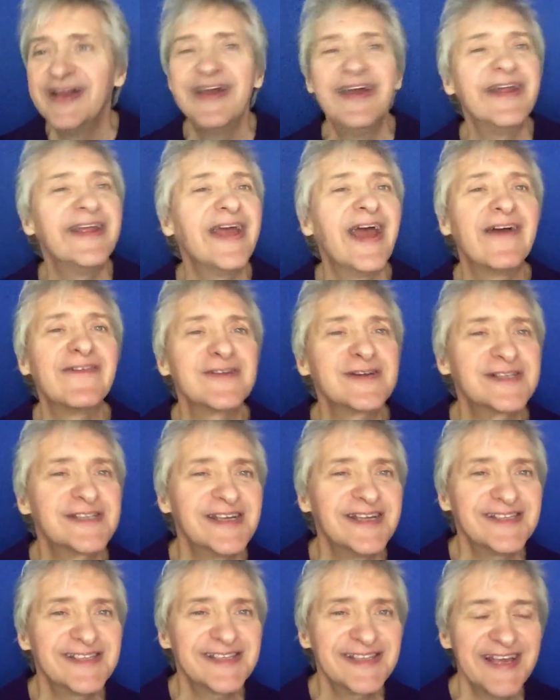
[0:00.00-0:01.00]
Ever
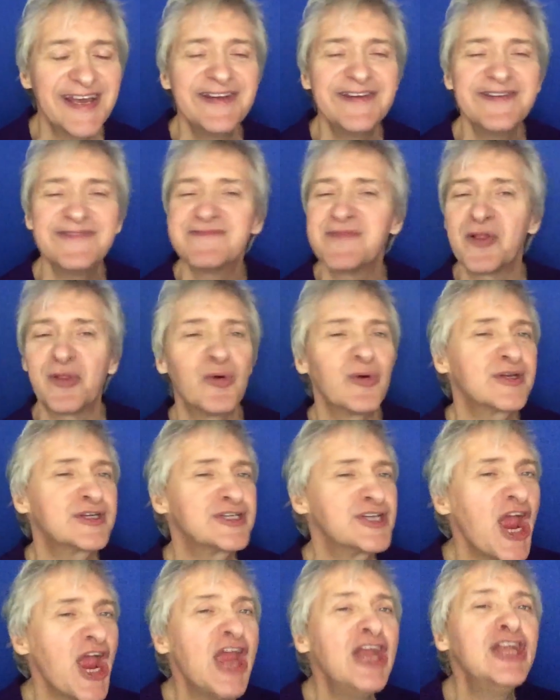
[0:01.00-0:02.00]
since then, the Lord
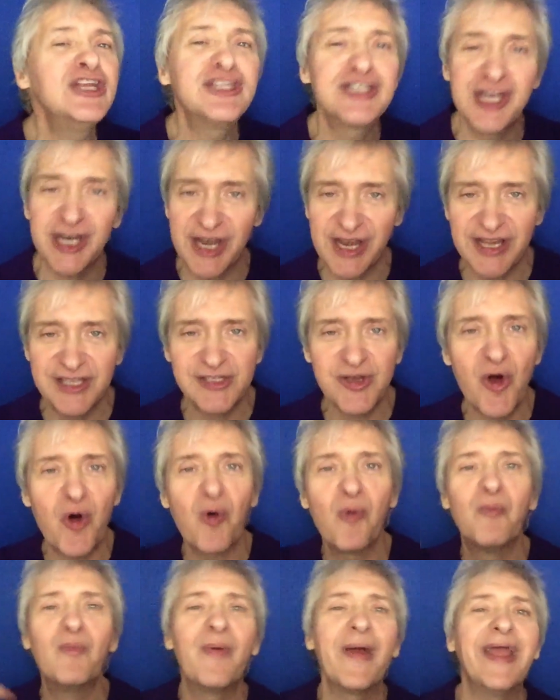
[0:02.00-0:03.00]
changed it. It's all
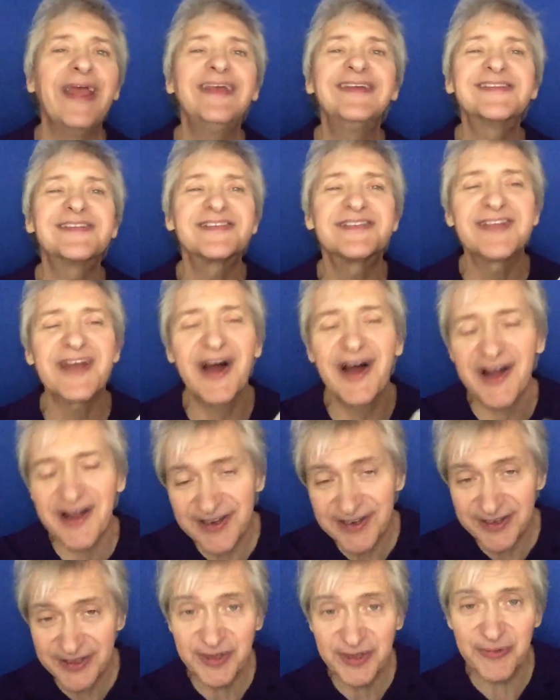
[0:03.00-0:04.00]
based
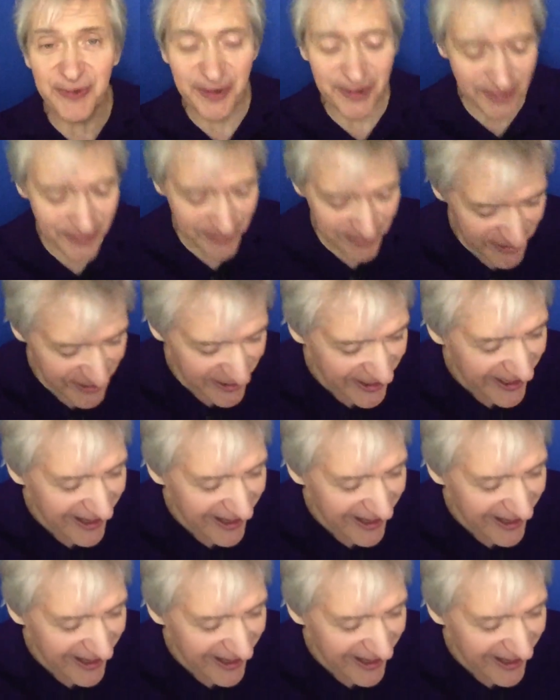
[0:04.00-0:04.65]
on the Word.